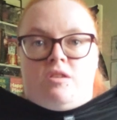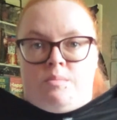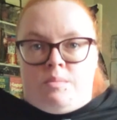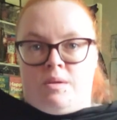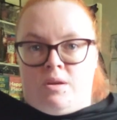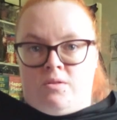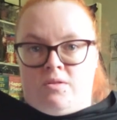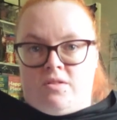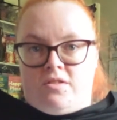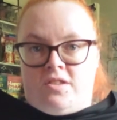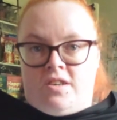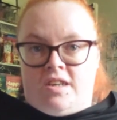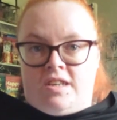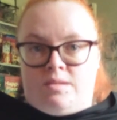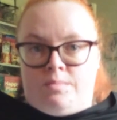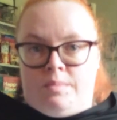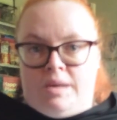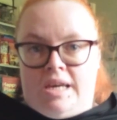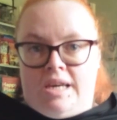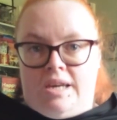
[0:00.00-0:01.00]
them
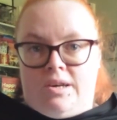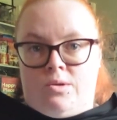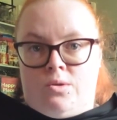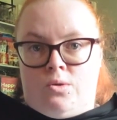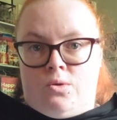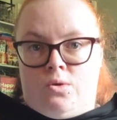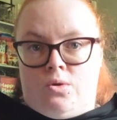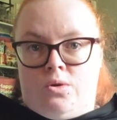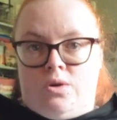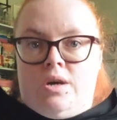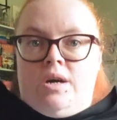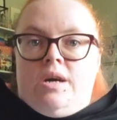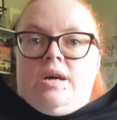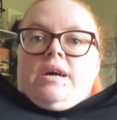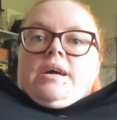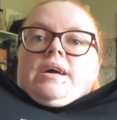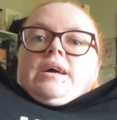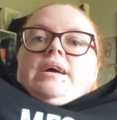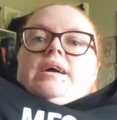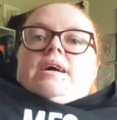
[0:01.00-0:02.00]
alongside me or
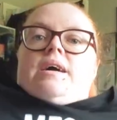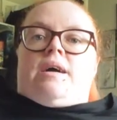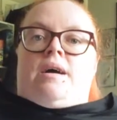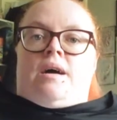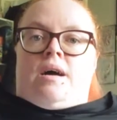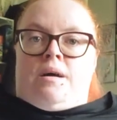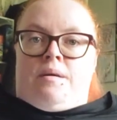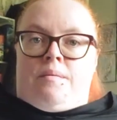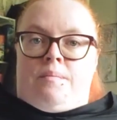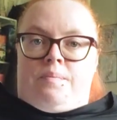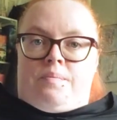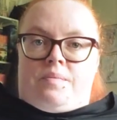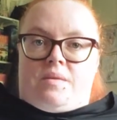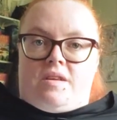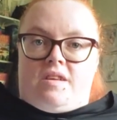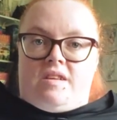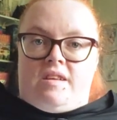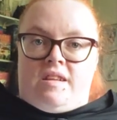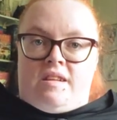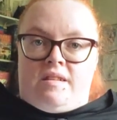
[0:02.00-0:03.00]

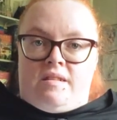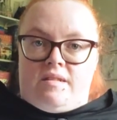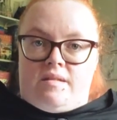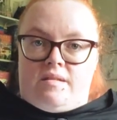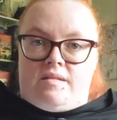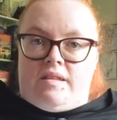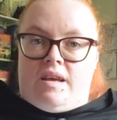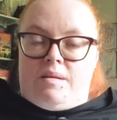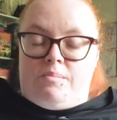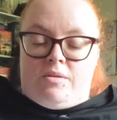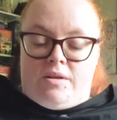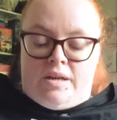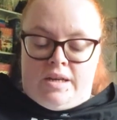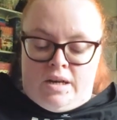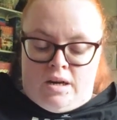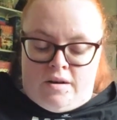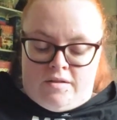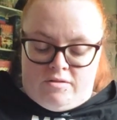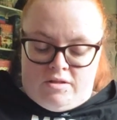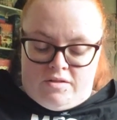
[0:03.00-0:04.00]
in separately
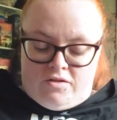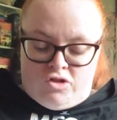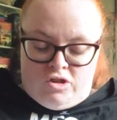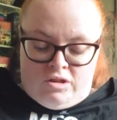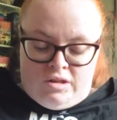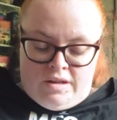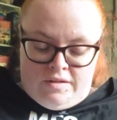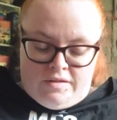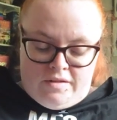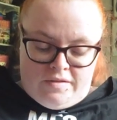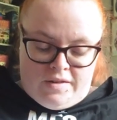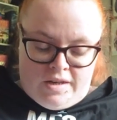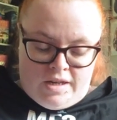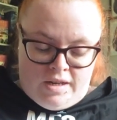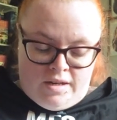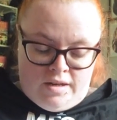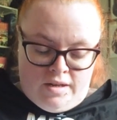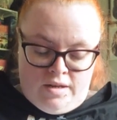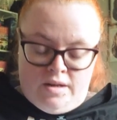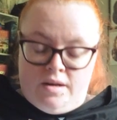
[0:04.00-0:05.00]
after I've shown
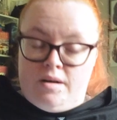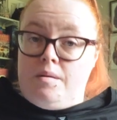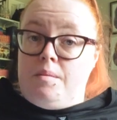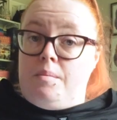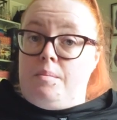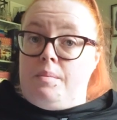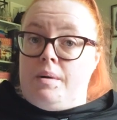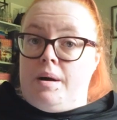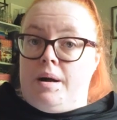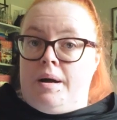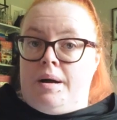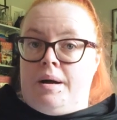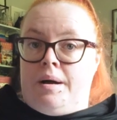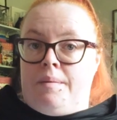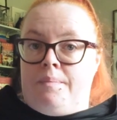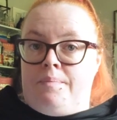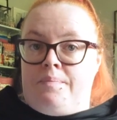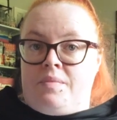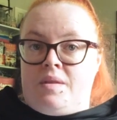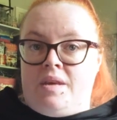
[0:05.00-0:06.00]
everything, but
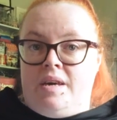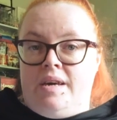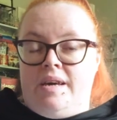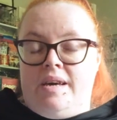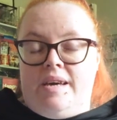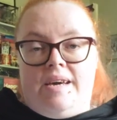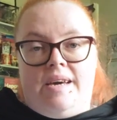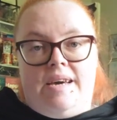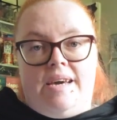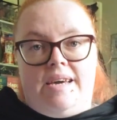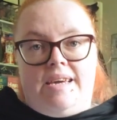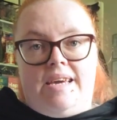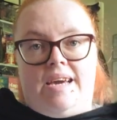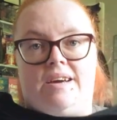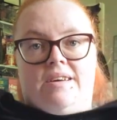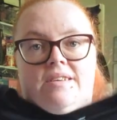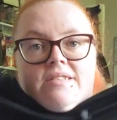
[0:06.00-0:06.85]
yeah,